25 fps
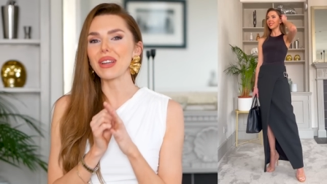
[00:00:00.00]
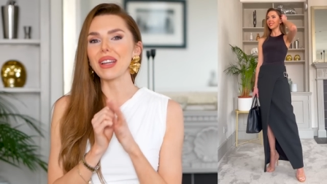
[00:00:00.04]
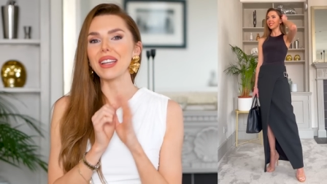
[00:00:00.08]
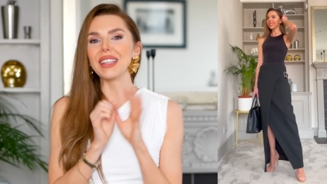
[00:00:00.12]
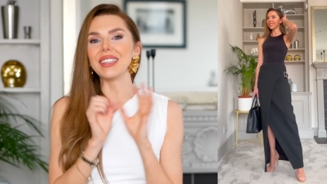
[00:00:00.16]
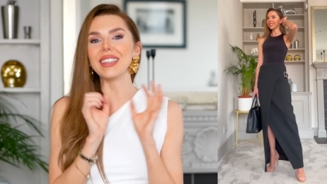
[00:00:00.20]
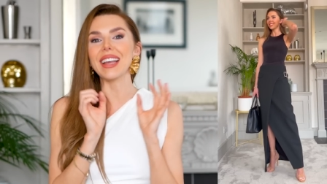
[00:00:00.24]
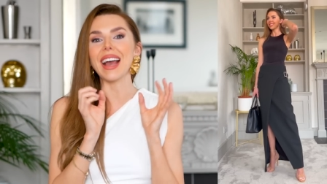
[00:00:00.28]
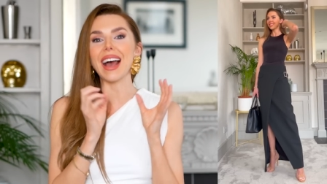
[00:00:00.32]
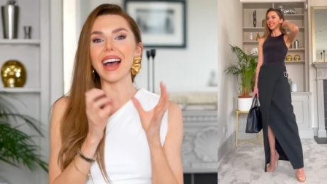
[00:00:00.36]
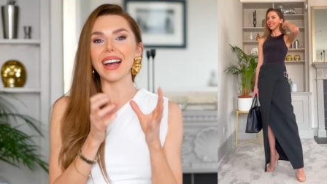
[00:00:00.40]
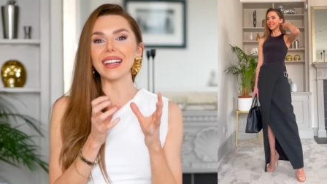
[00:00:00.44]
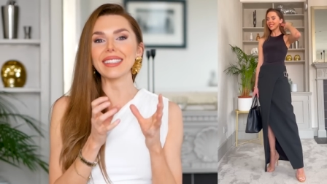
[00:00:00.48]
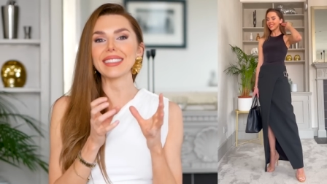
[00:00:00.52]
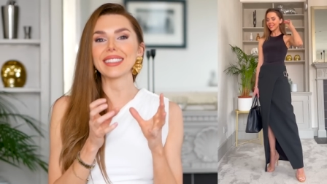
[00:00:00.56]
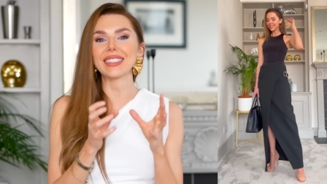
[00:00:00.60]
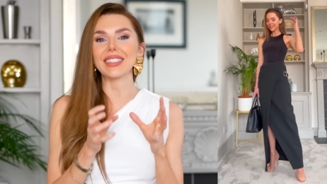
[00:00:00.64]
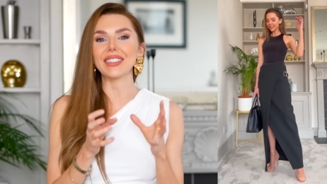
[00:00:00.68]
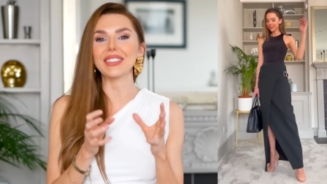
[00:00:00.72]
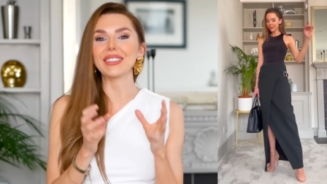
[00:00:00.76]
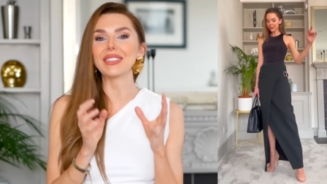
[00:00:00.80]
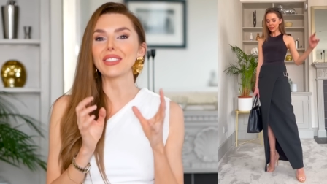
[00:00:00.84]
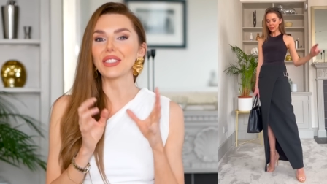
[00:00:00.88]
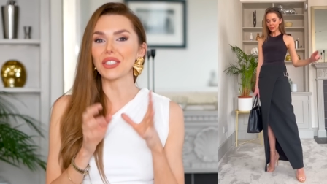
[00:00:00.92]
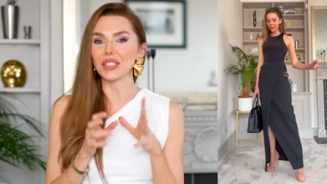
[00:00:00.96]
Yeah,
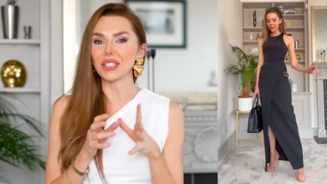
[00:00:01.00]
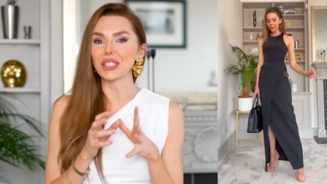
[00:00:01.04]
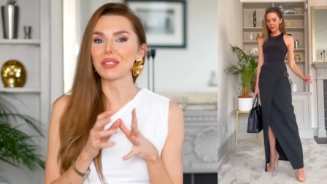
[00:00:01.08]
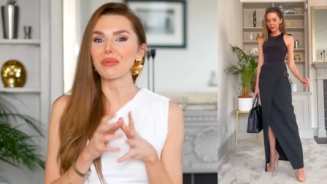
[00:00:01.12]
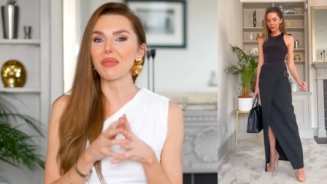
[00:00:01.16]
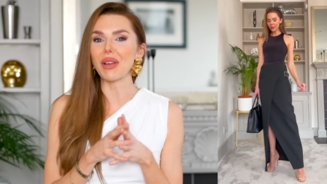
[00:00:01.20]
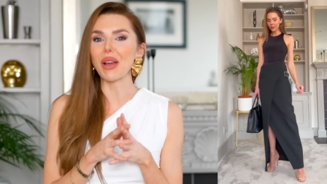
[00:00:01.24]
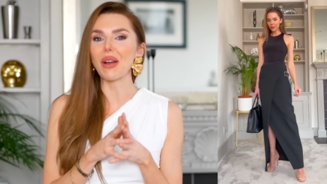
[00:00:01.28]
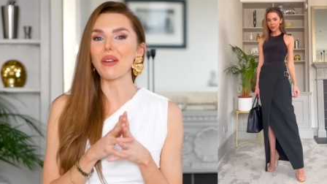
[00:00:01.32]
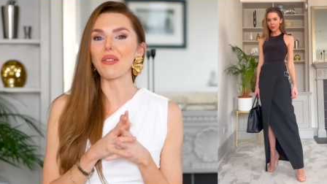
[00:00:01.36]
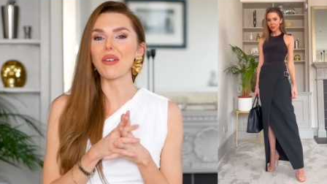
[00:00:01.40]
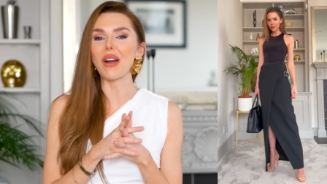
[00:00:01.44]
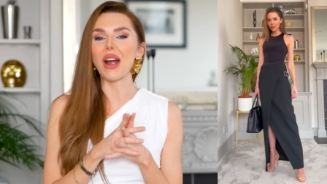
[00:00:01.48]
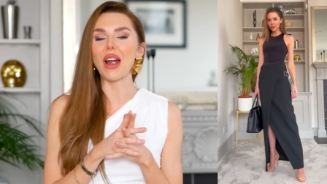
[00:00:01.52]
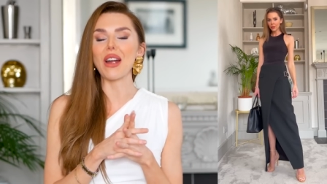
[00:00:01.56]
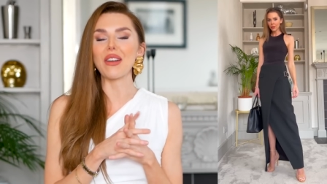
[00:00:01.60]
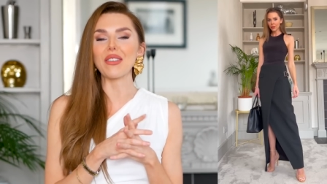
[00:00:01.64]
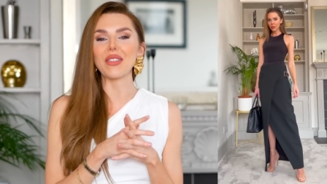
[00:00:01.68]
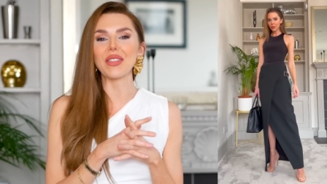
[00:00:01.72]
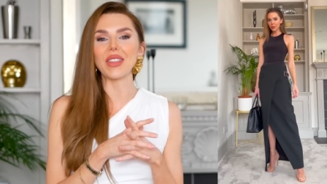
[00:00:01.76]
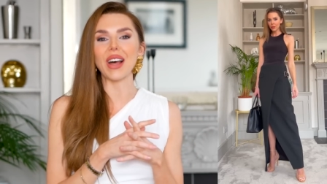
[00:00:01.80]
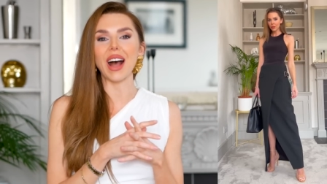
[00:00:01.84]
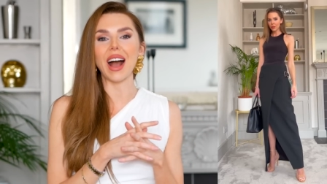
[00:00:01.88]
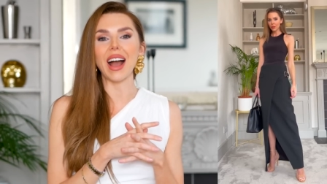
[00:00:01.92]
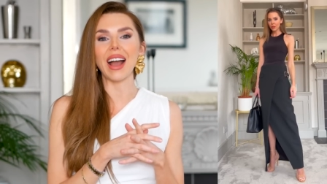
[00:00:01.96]
so just be
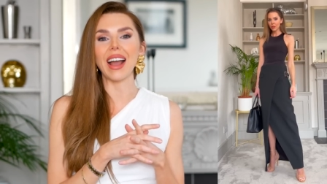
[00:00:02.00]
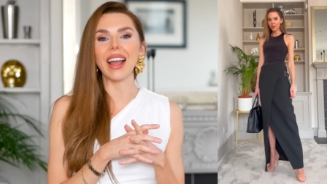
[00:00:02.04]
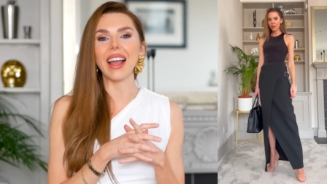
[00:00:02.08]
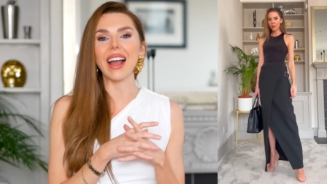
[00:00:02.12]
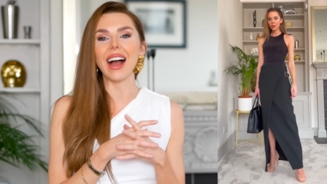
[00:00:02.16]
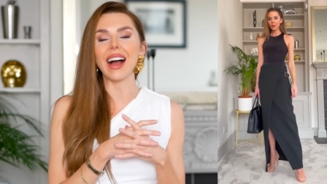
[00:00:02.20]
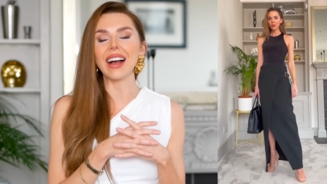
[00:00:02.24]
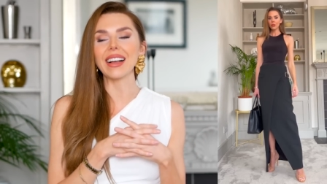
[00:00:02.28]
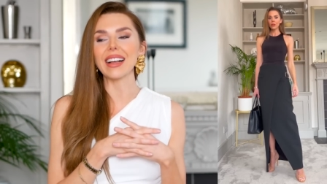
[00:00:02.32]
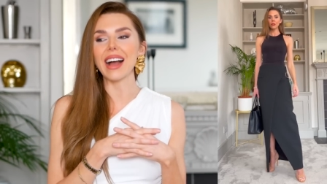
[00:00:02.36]
aware of that.